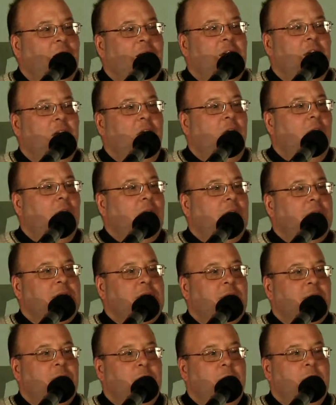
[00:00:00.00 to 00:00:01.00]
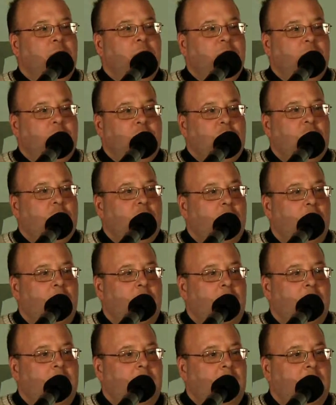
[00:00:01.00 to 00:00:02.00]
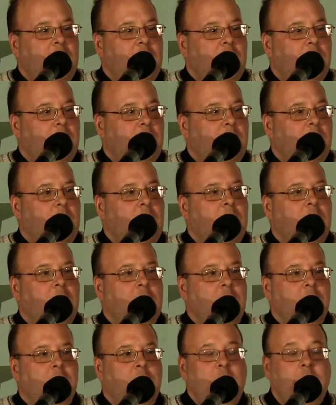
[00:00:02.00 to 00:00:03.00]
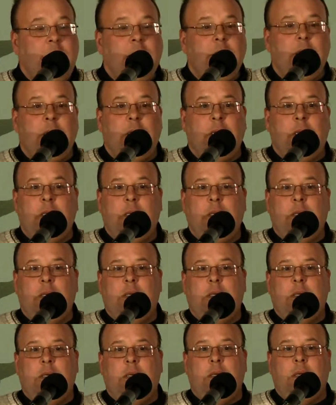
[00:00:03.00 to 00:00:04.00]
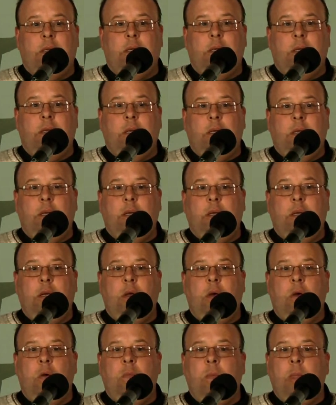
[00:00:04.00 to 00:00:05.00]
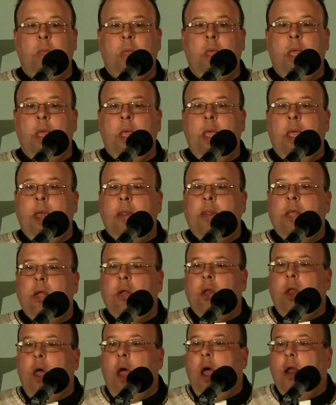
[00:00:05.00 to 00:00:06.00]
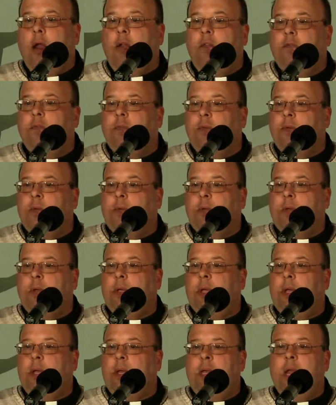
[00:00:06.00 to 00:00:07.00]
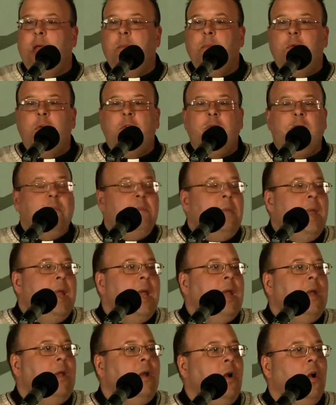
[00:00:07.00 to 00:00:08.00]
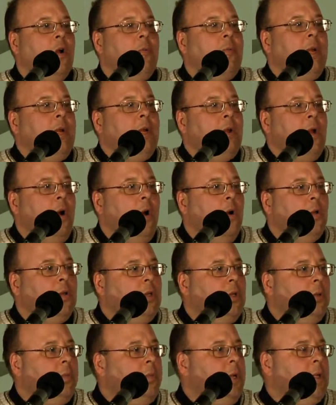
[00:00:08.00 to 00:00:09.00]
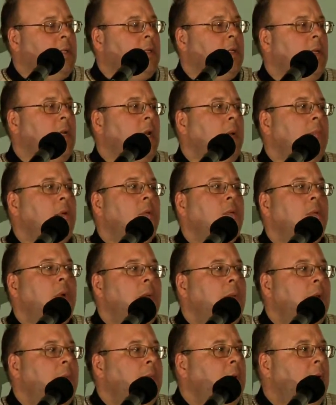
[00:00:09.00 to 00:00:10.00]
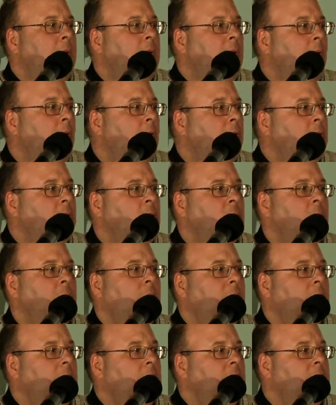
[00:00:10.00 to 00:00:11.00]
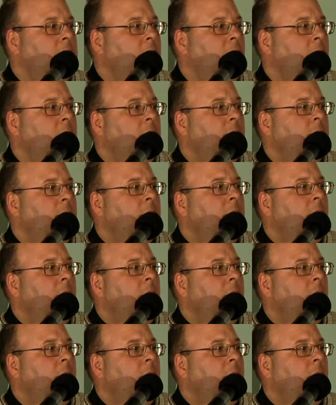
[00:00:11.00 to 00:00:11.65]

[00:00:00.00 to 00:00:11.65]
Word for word: in all, there's a real joy in the priesthood. You know, there are a lot of, a number of men are being called to the priesthood, a number of women being called to religious life.